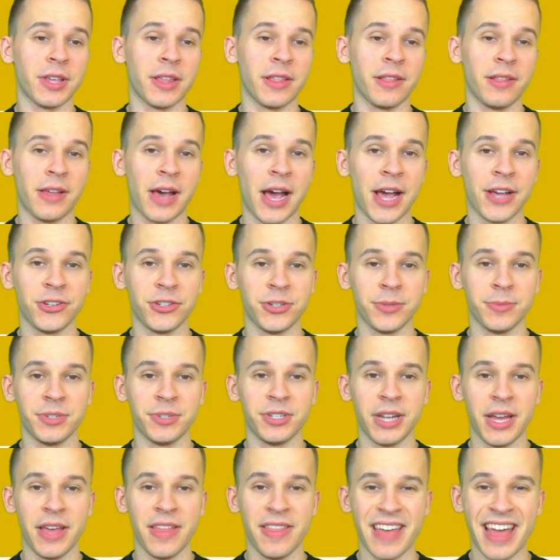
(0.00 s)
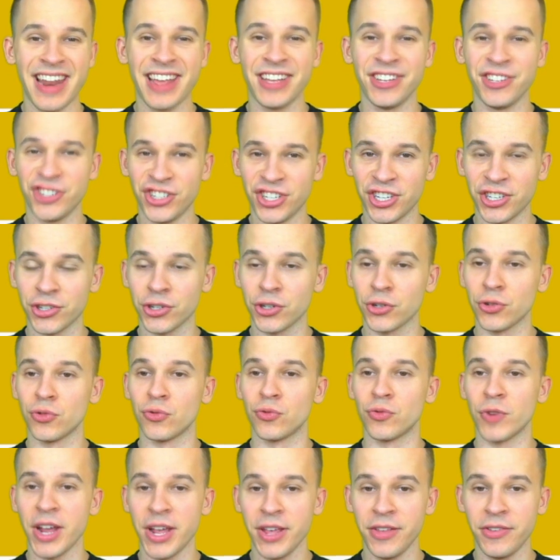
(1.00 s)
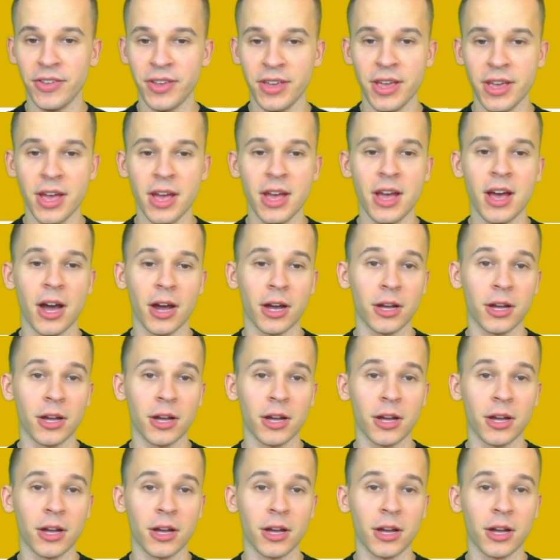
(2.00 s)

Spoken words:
on the live stream today. That is just crazy.